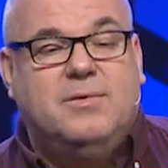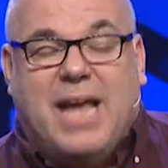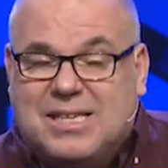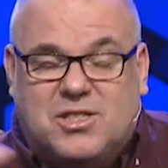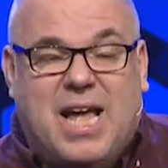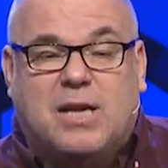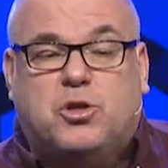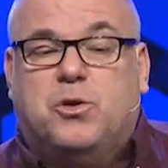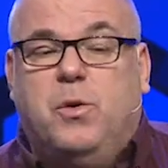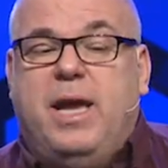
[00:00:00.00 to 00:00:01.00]
That's not
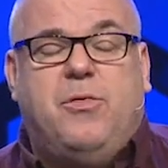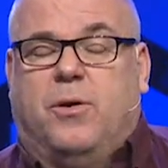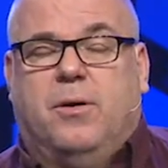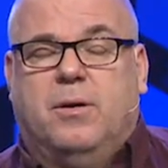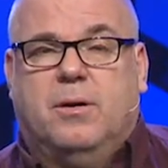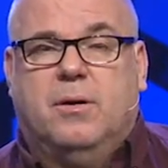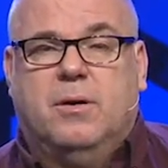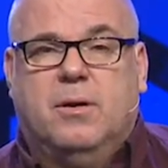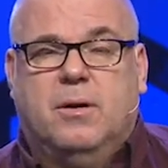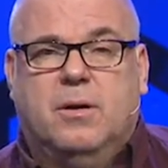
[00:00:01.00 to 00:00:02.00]
true either
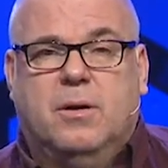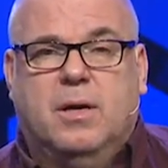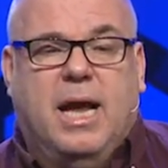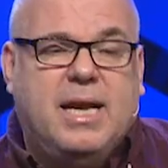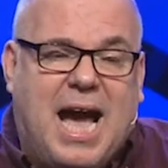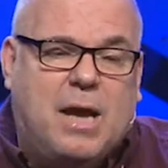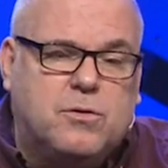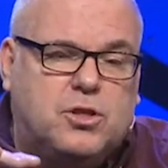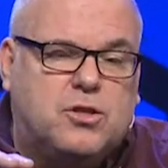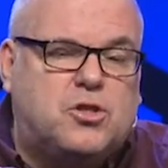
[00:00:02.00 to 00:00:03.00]
and God
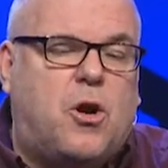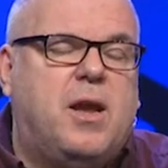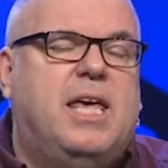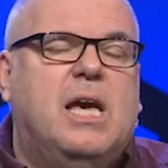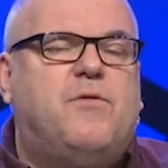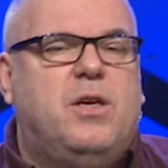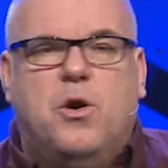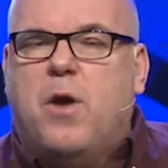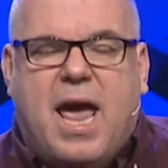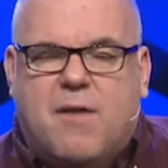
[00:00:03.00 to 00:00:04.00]
will just start giving
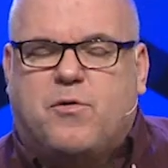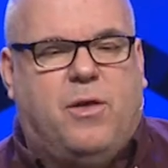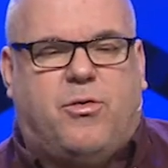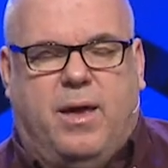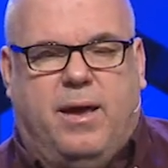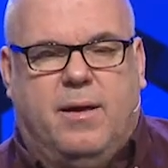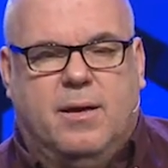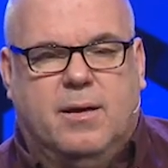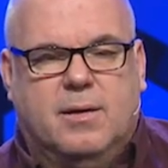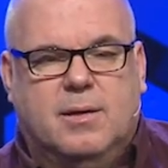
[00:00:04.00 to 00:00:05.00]
you everything.
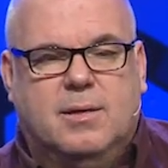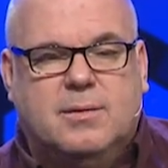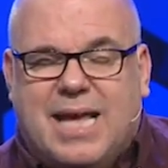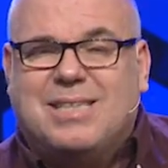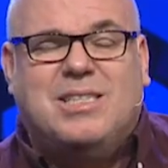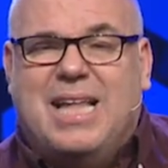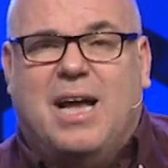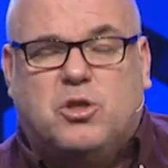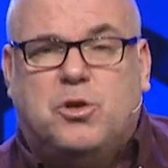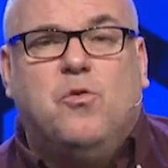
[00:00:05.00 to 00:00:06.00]
That's
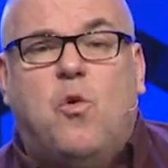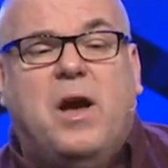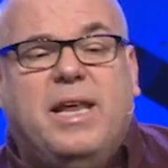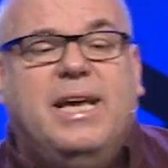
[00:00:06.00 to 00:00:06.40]
not true. What